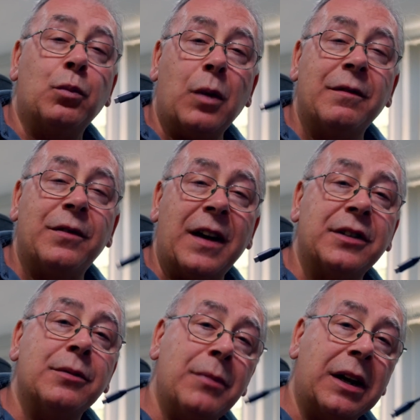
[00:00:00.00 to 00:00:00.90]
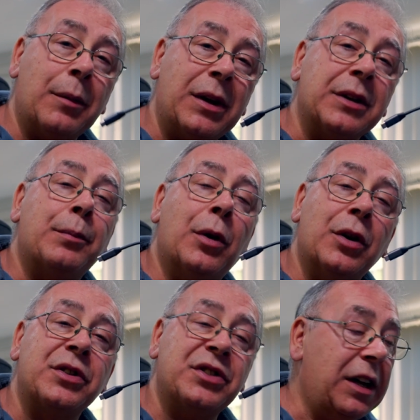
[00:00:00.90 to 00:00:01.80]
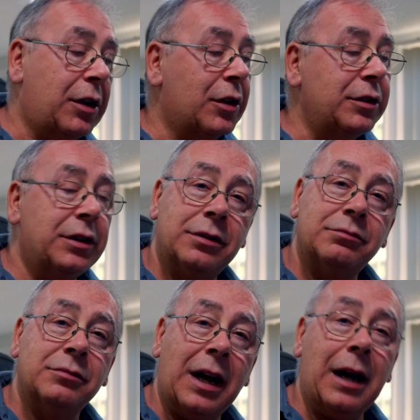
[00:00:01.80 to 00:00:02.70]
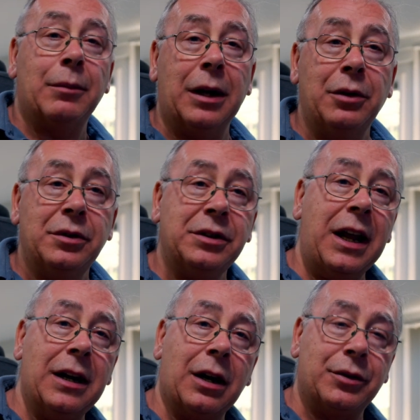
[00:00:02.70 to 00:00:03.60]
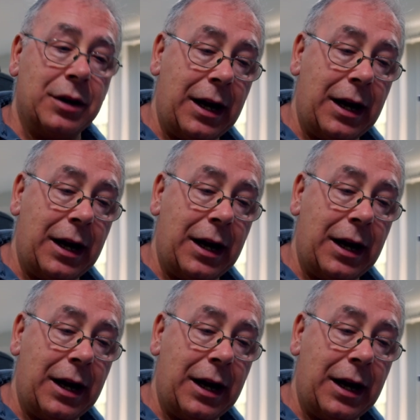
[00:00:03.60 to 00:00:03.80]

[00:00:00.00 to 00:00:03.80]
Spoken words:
1000 megabits per second upload and download.